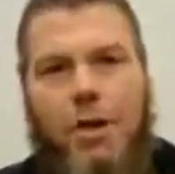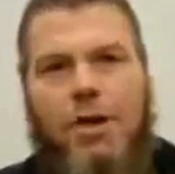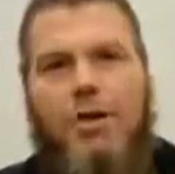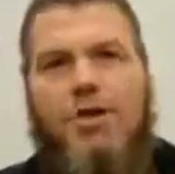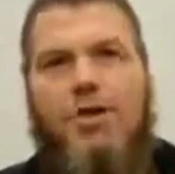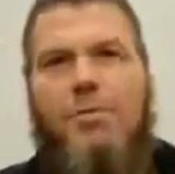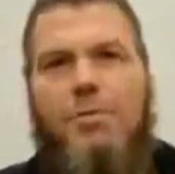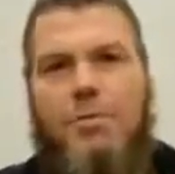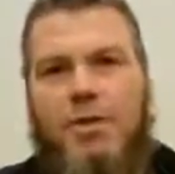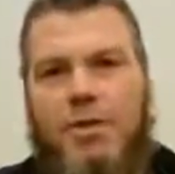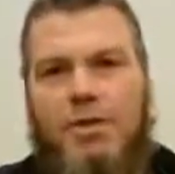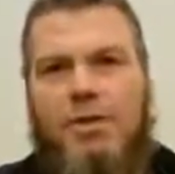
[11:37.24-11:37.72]

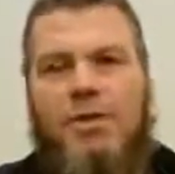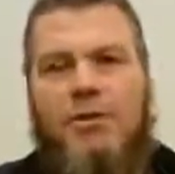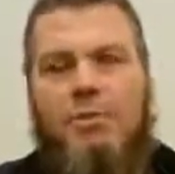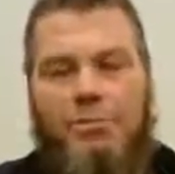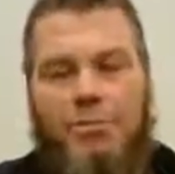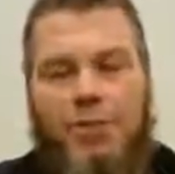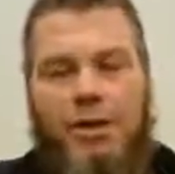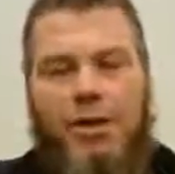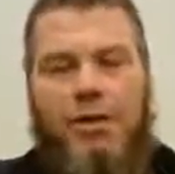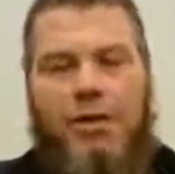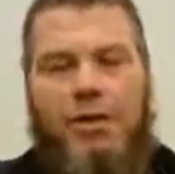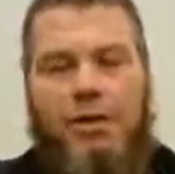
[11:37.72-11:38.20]
Muslim is
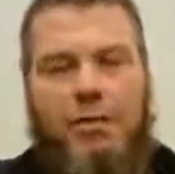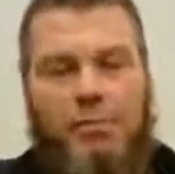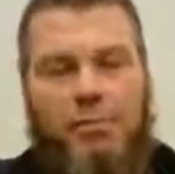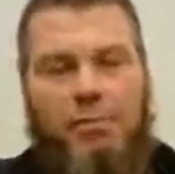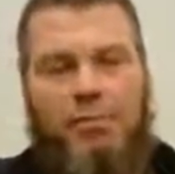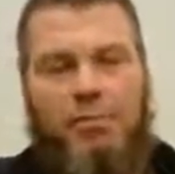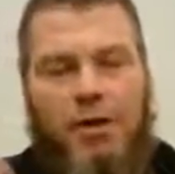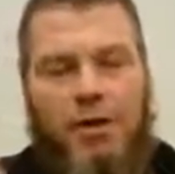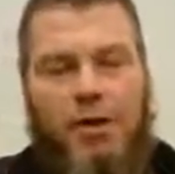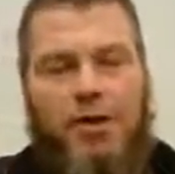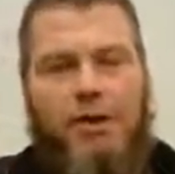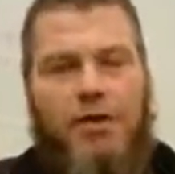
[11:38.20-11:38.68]
being
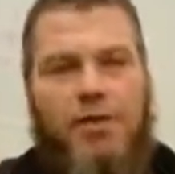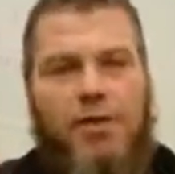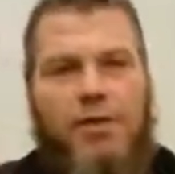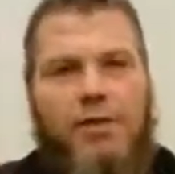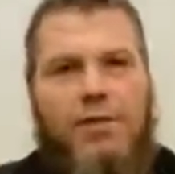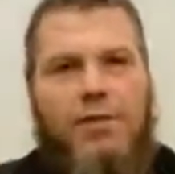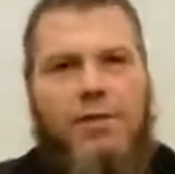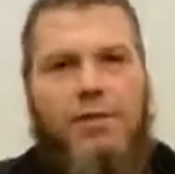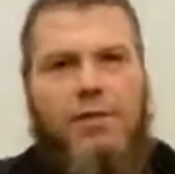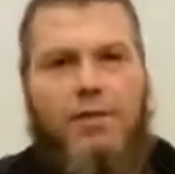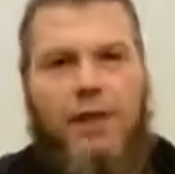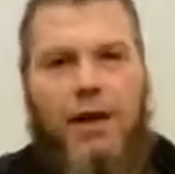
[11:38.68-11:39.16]
a
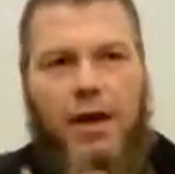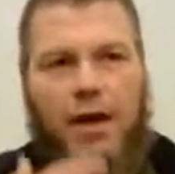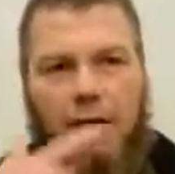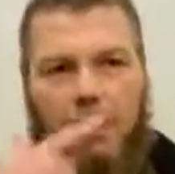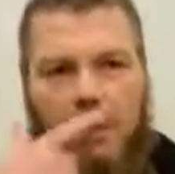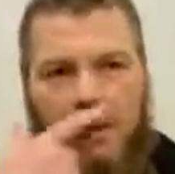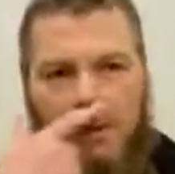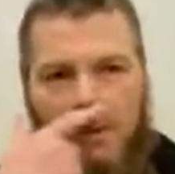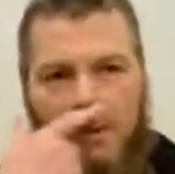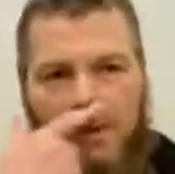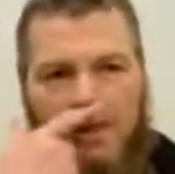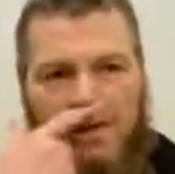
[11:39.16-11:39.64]
servant of
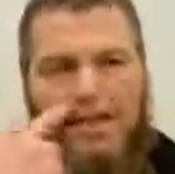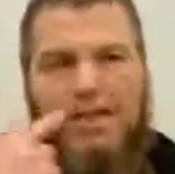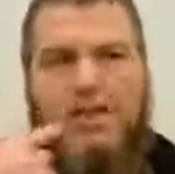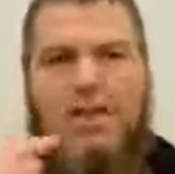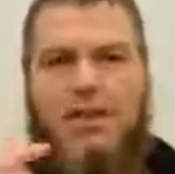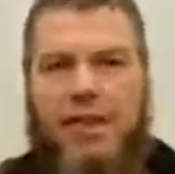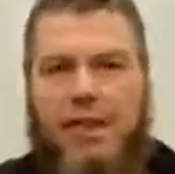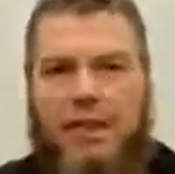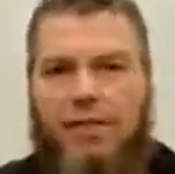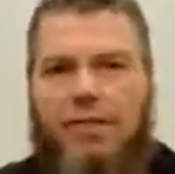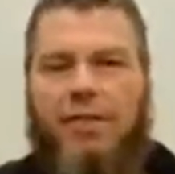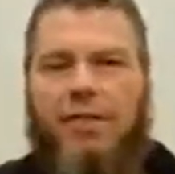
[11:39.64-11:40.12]
Allah,
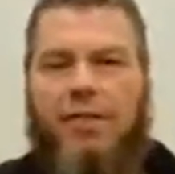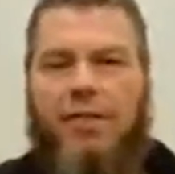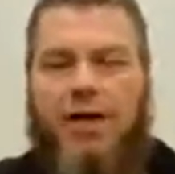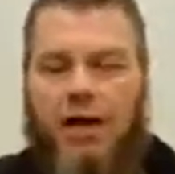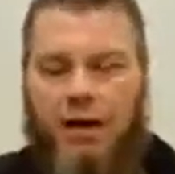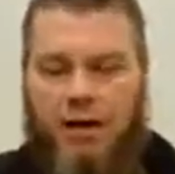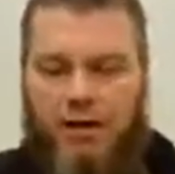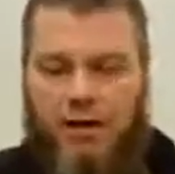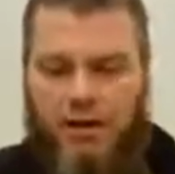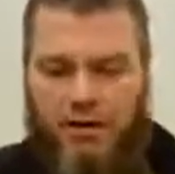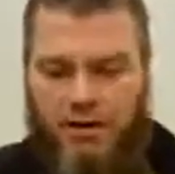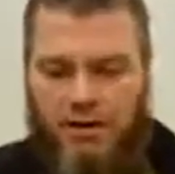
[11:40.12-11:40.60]
slave
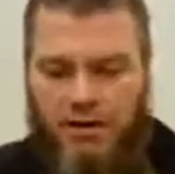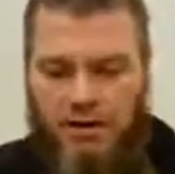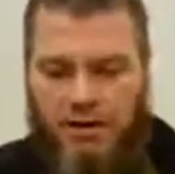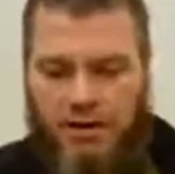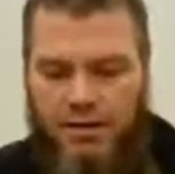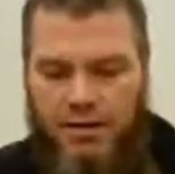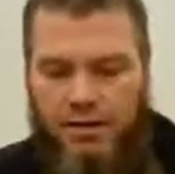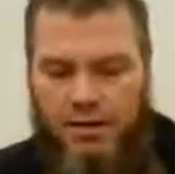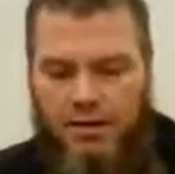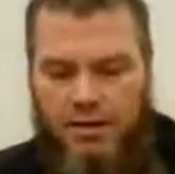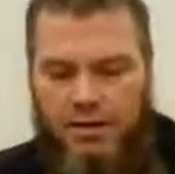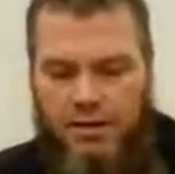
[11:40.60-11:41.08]
of Allah.
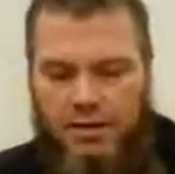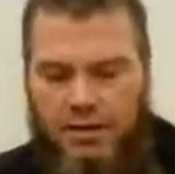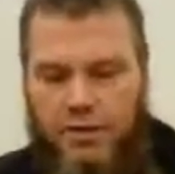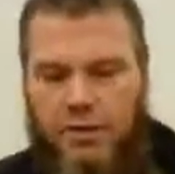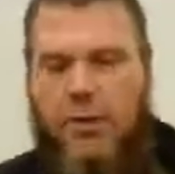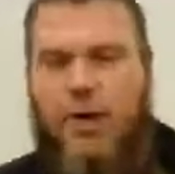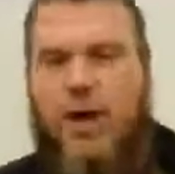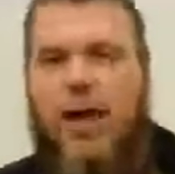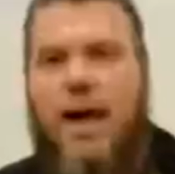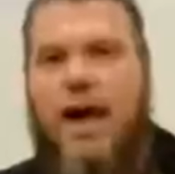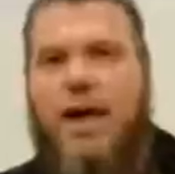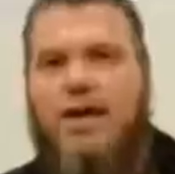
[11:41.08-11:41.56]

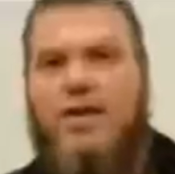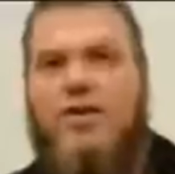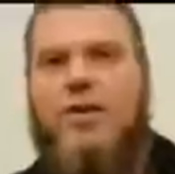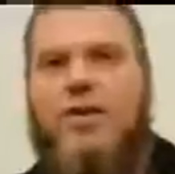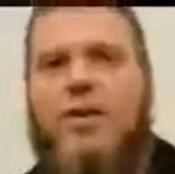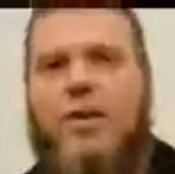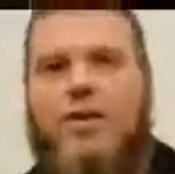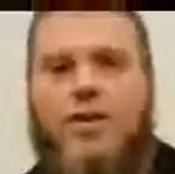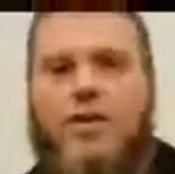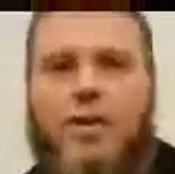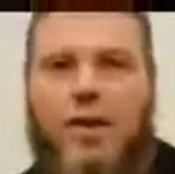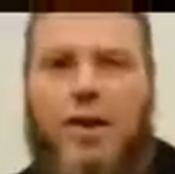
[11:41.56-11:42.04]
So I
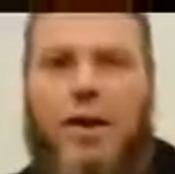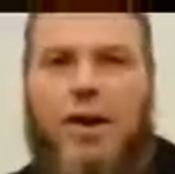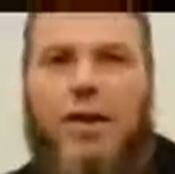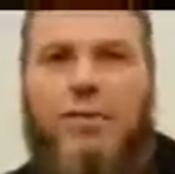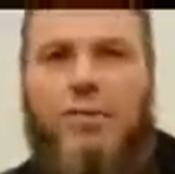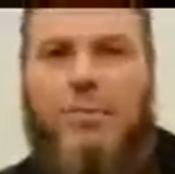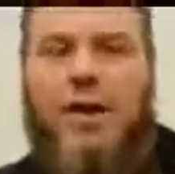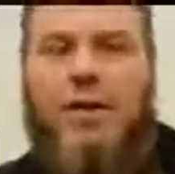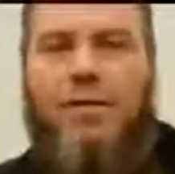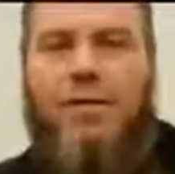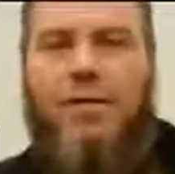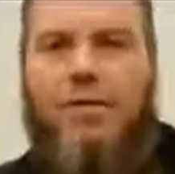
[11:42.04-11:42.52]
asked
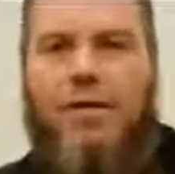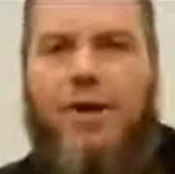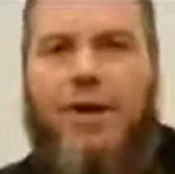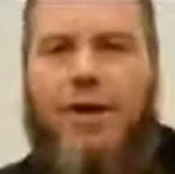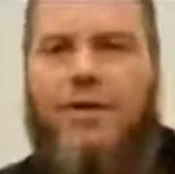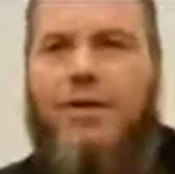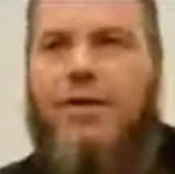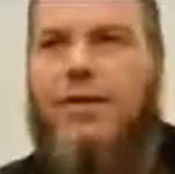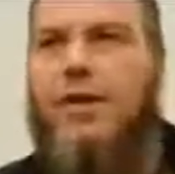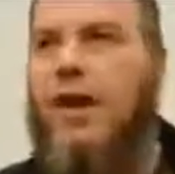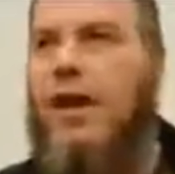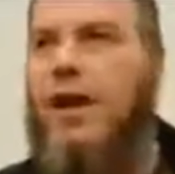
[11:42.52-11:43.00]
online, my
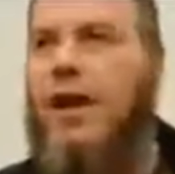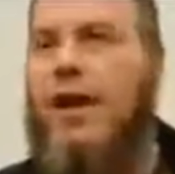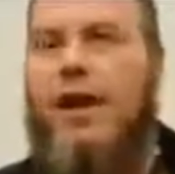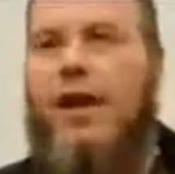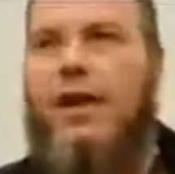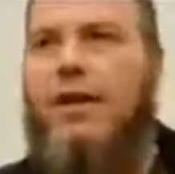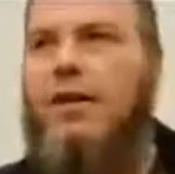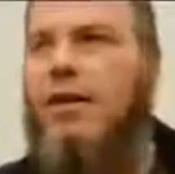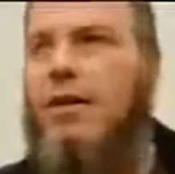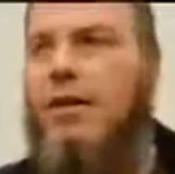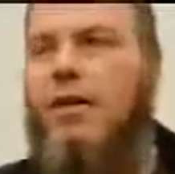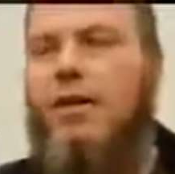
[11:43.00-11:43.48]
friends,
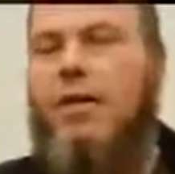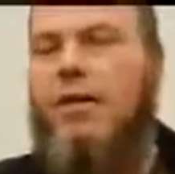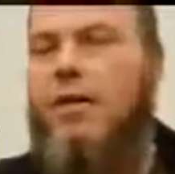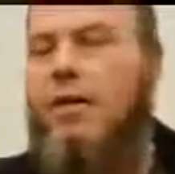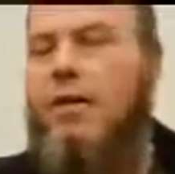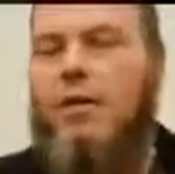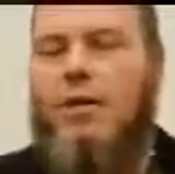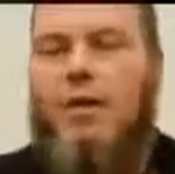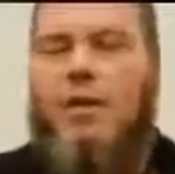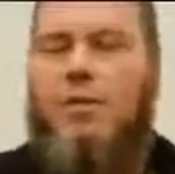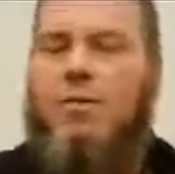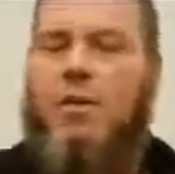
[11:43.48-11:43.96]
I had
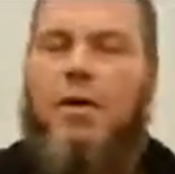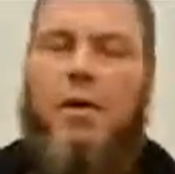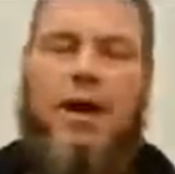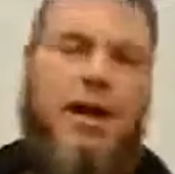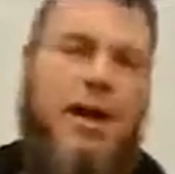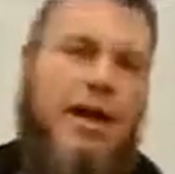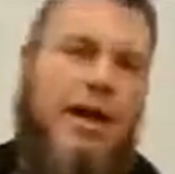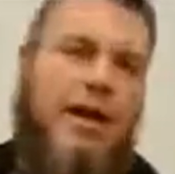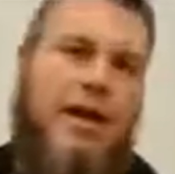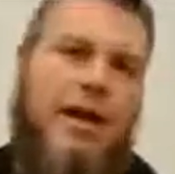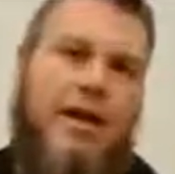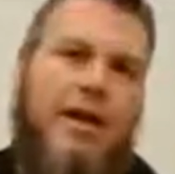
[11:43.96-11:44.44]

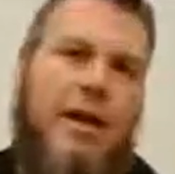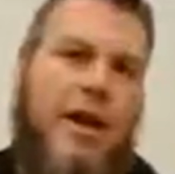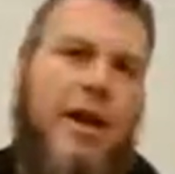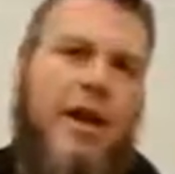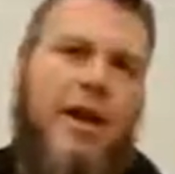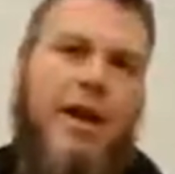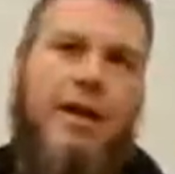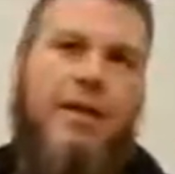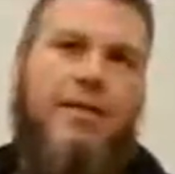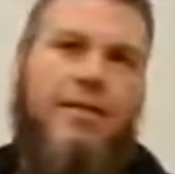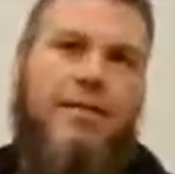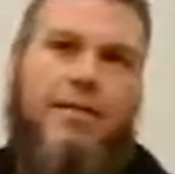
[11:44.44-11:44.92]
about 80
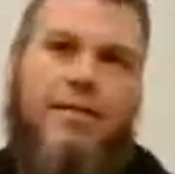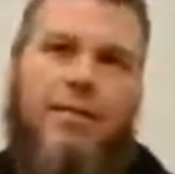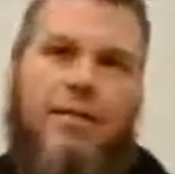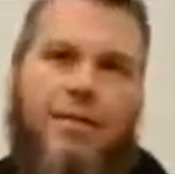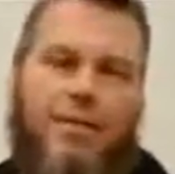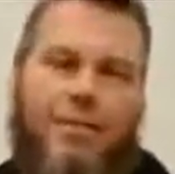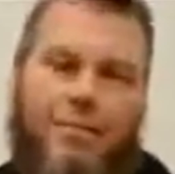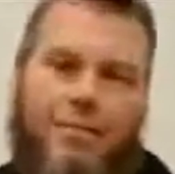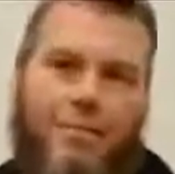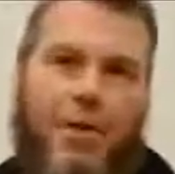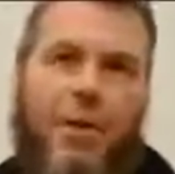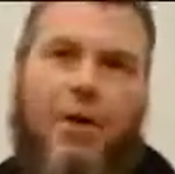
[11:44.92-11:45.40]

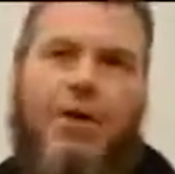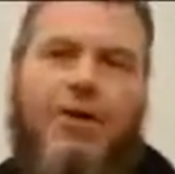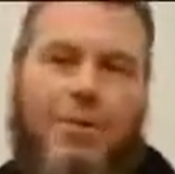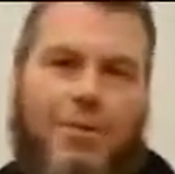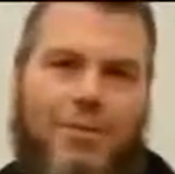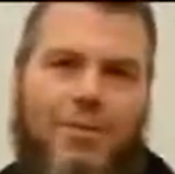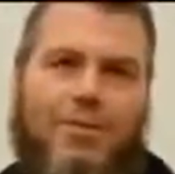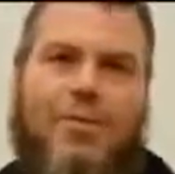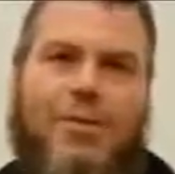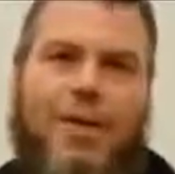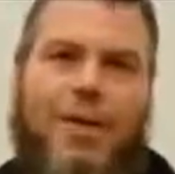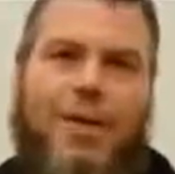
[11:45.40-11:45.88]

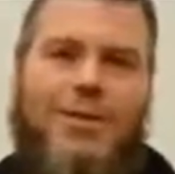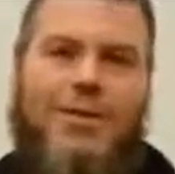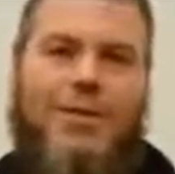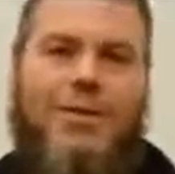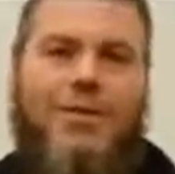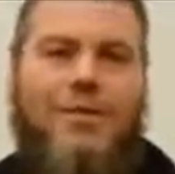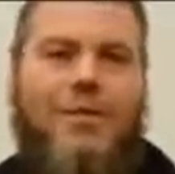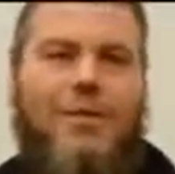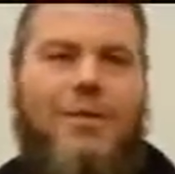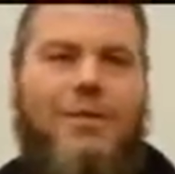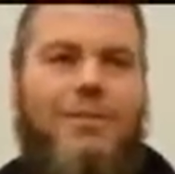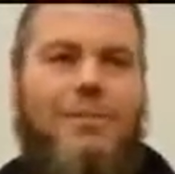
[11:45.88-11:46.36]
Muslim
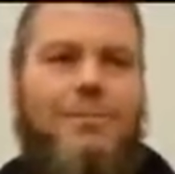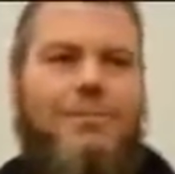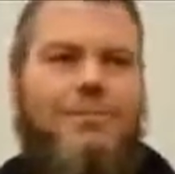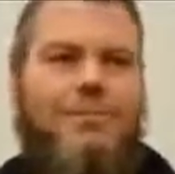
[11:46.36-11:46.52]
friends,